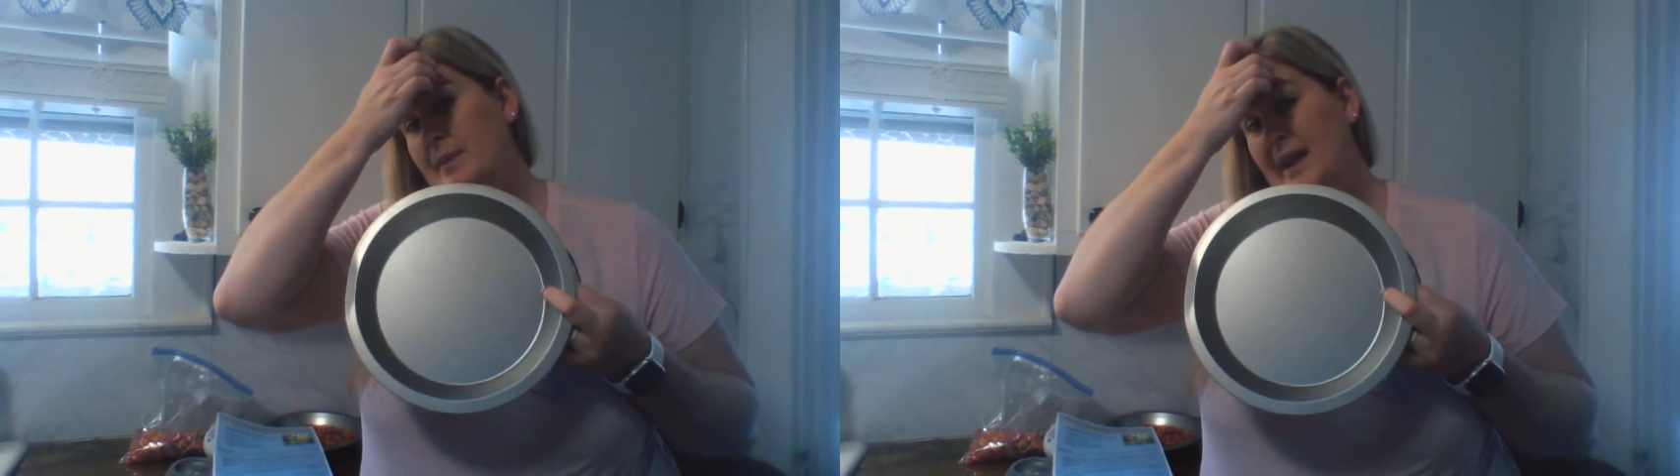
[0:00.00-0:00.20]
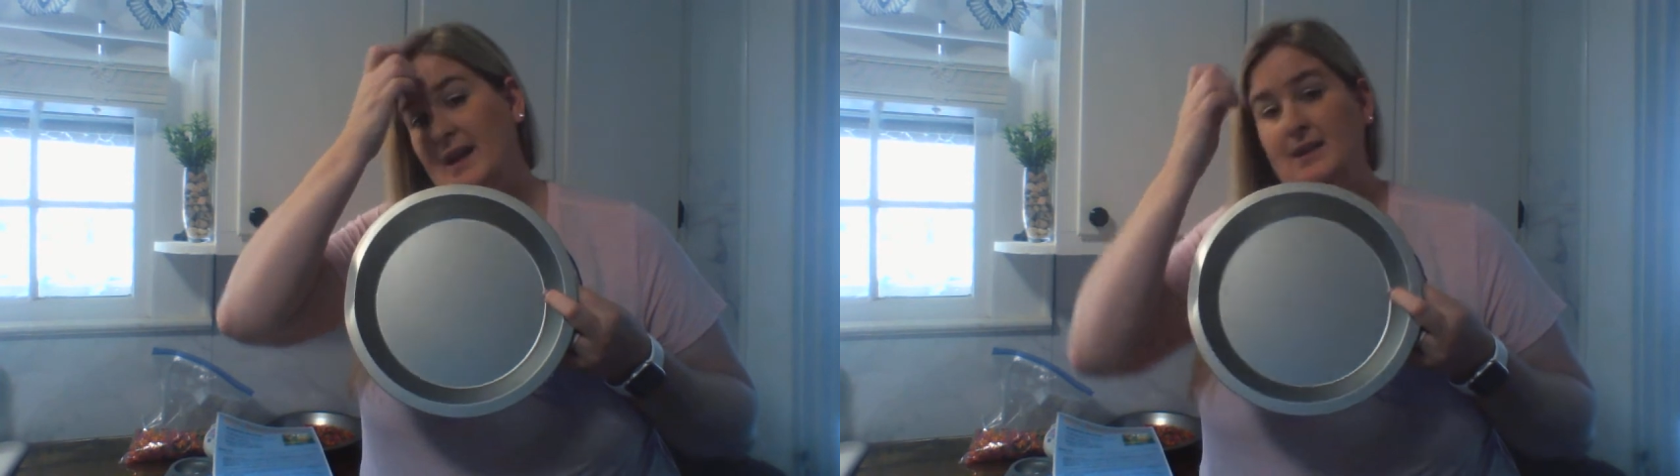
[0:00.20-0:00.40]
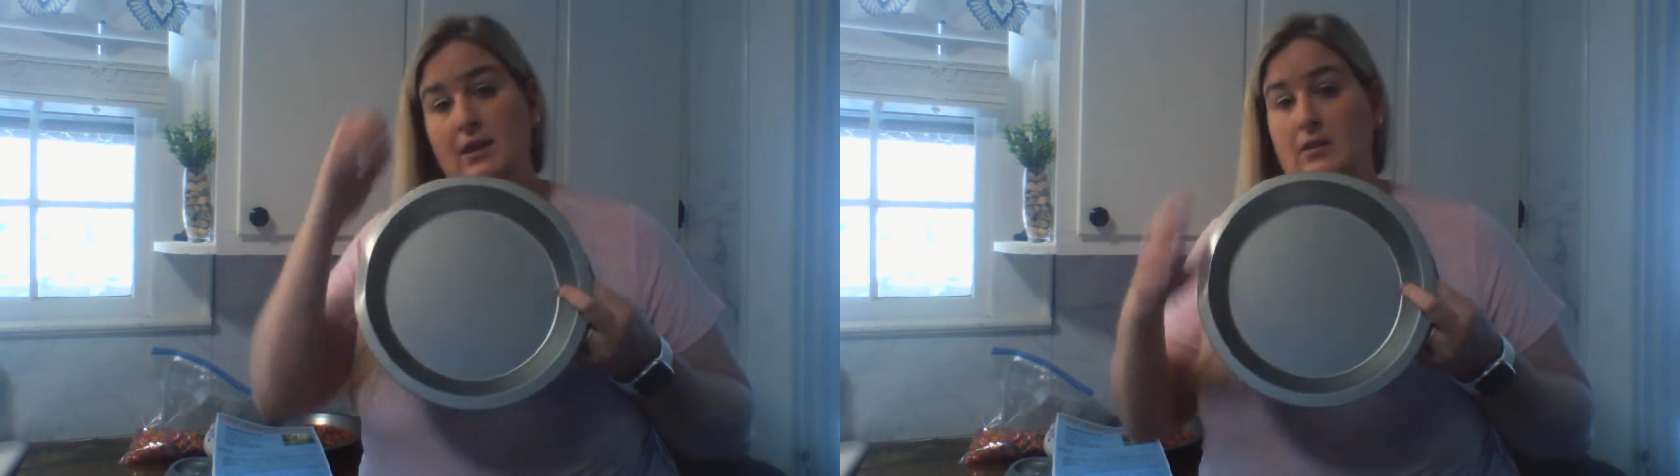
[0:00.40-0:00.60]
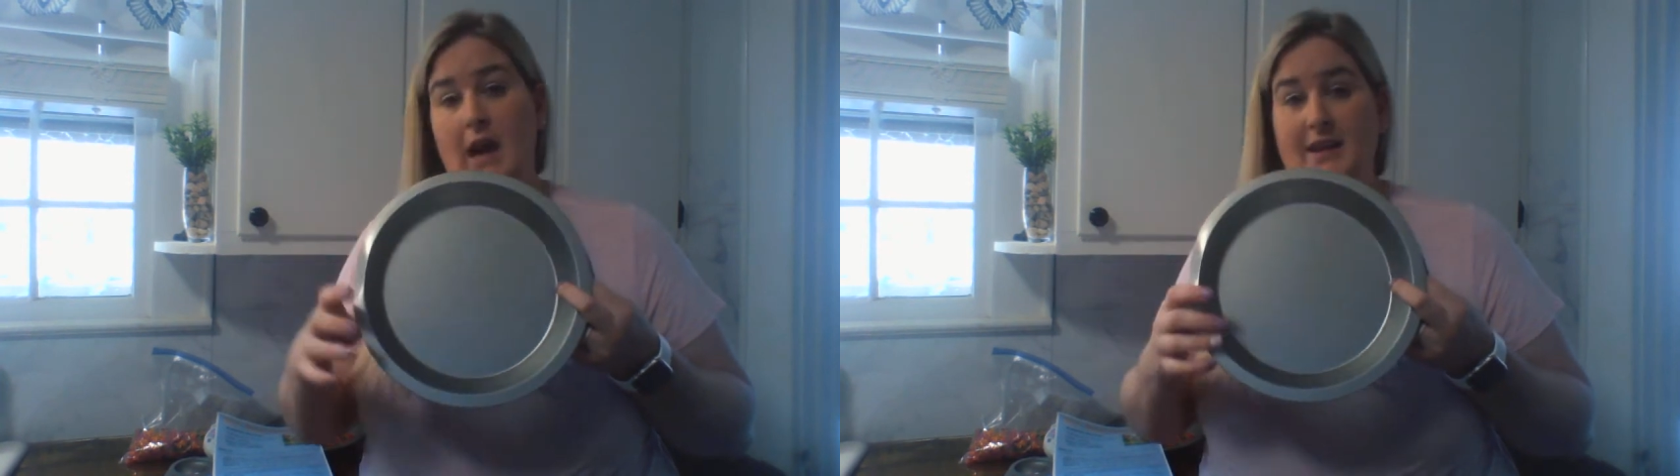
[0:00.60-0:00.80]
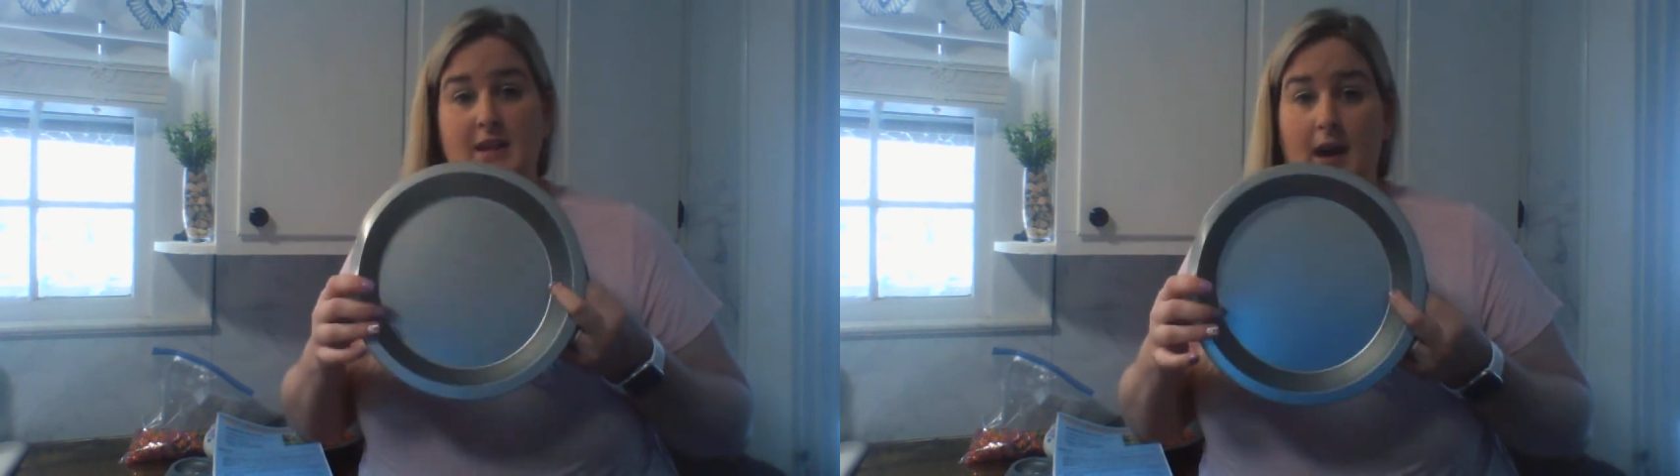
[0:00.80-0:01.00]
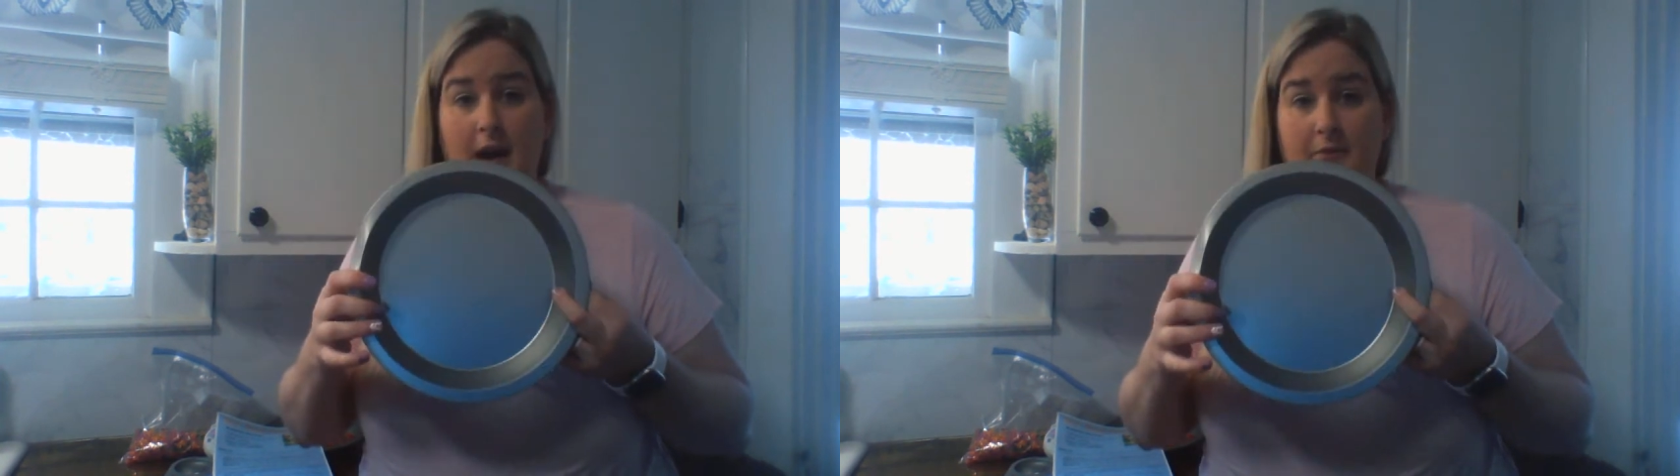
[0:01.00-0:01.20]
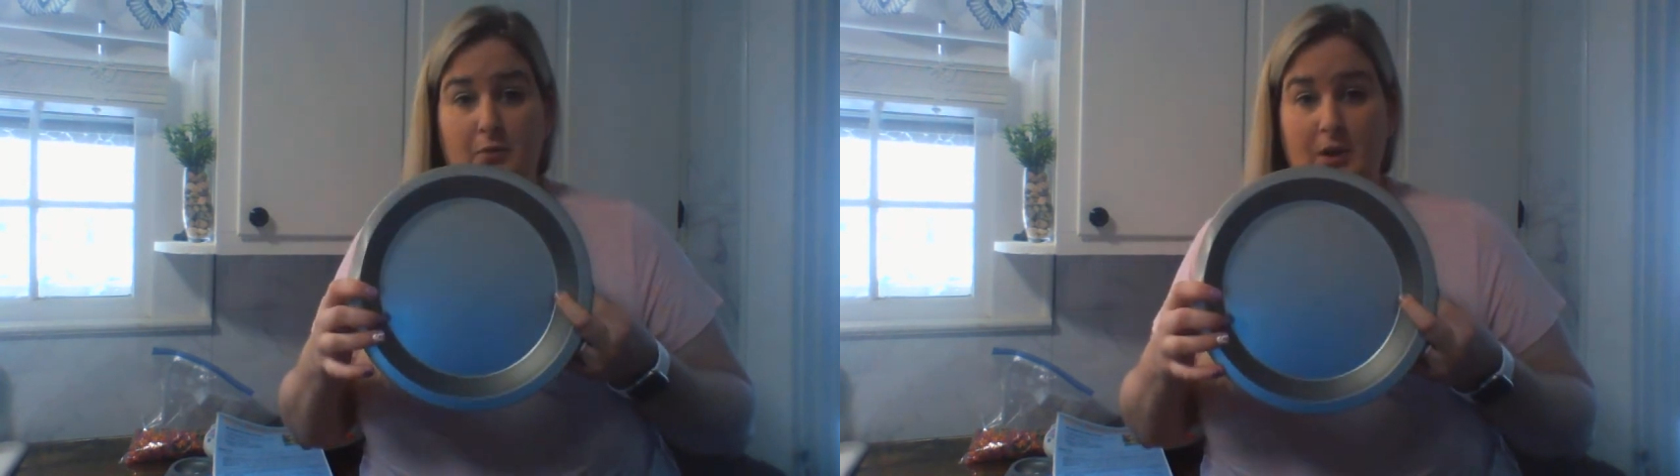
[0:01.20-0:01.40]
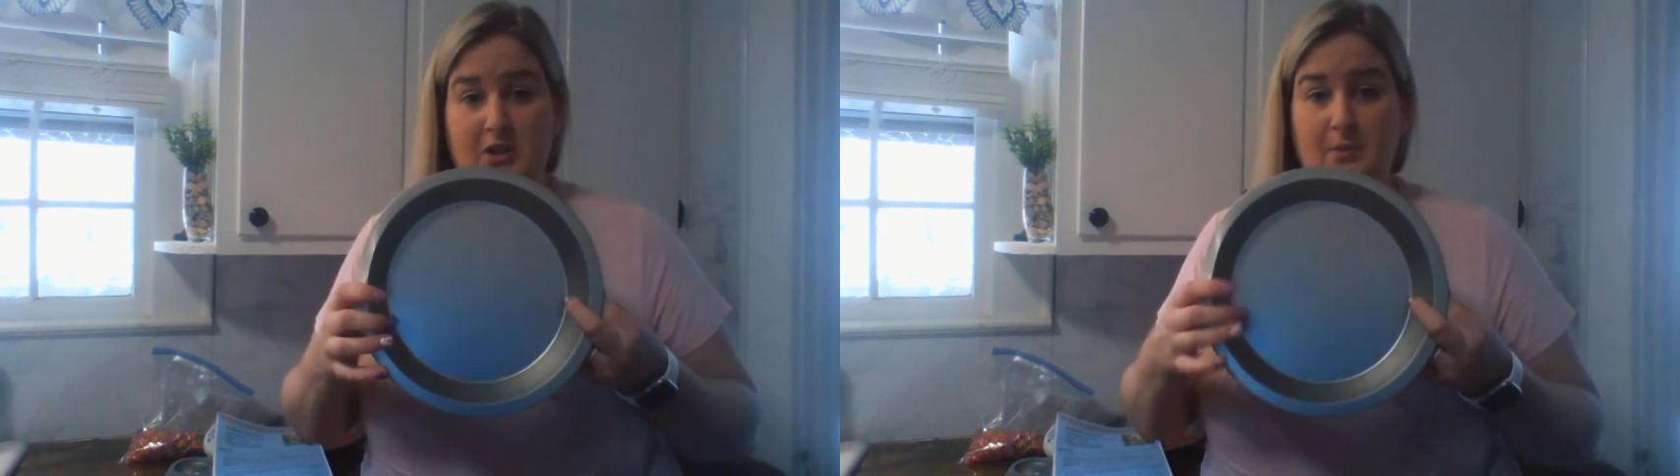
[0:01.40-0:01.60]
and I did not have to
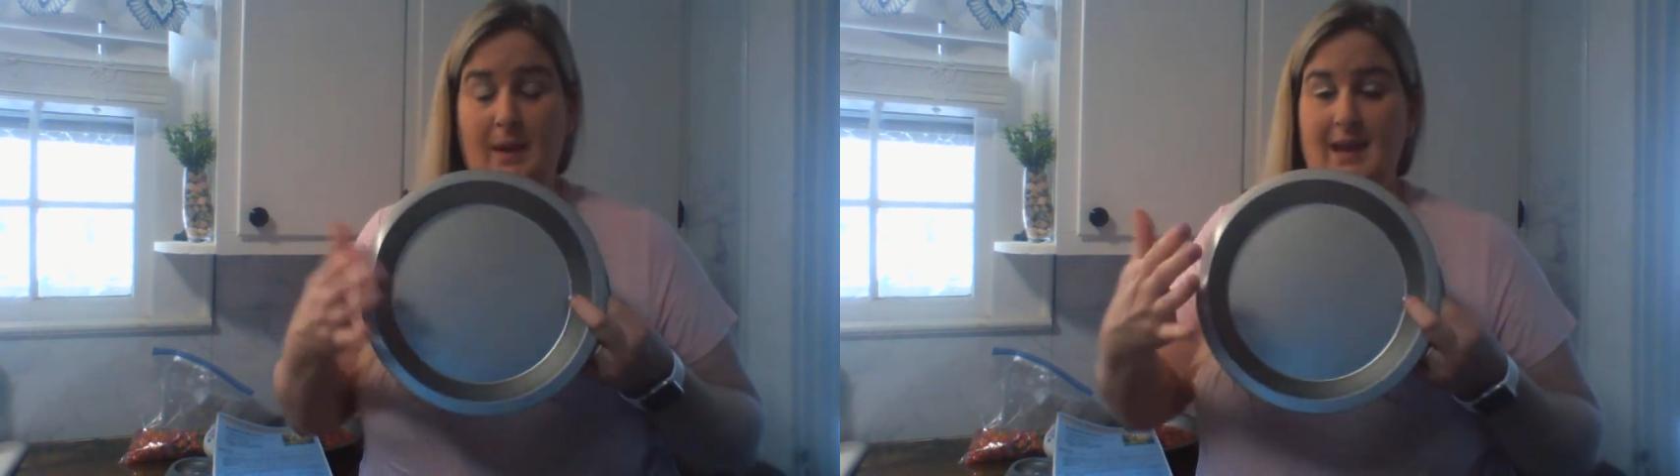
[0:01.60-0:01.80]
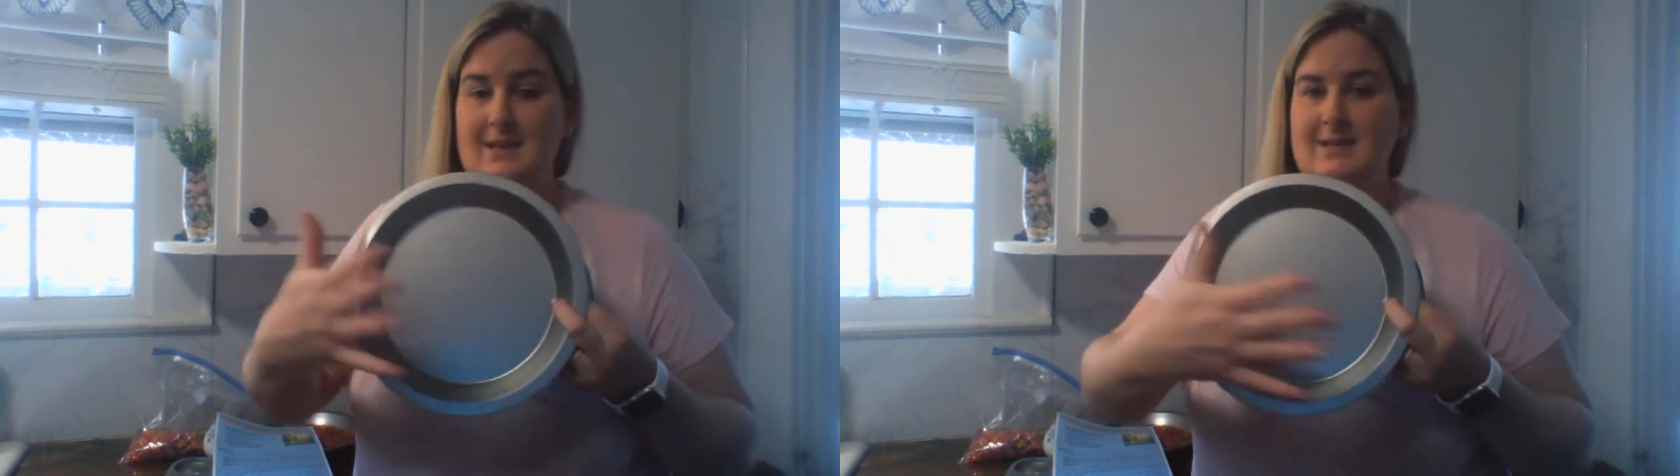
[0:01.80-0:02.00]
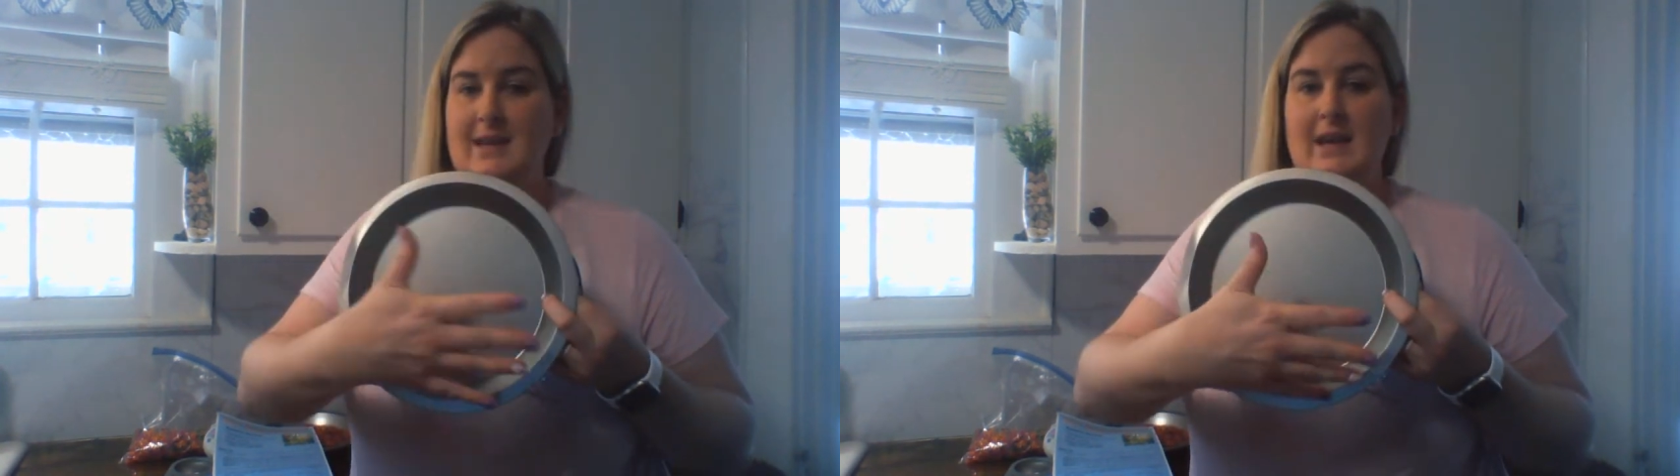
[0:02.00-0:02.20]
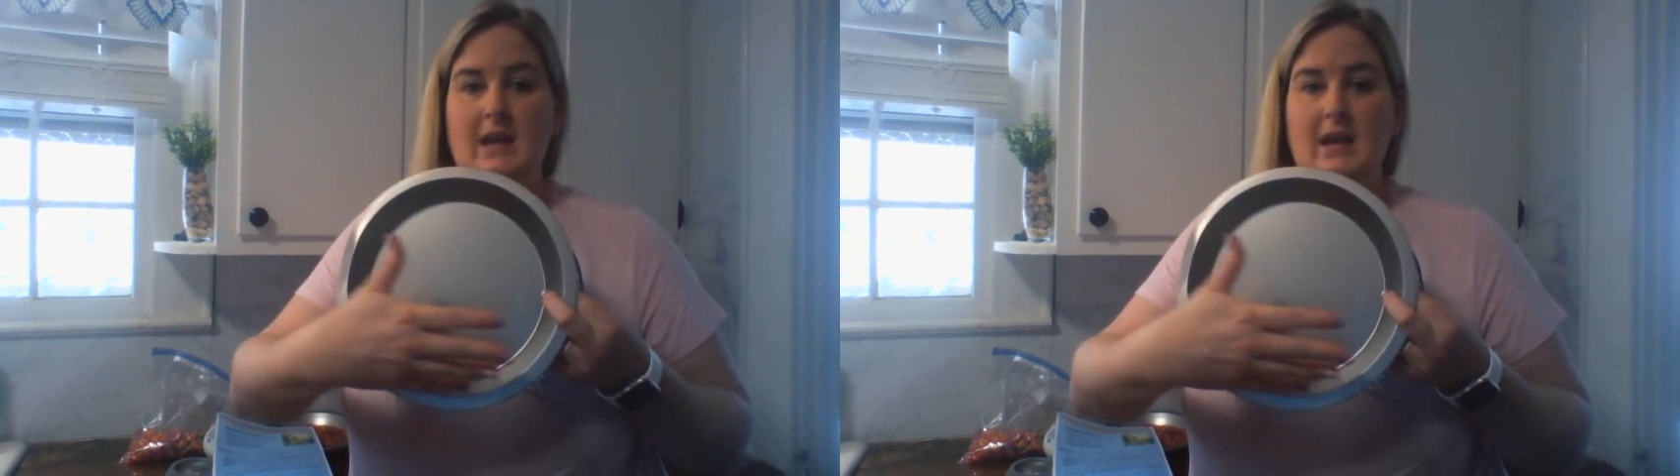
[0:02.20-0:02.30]
wash the pans.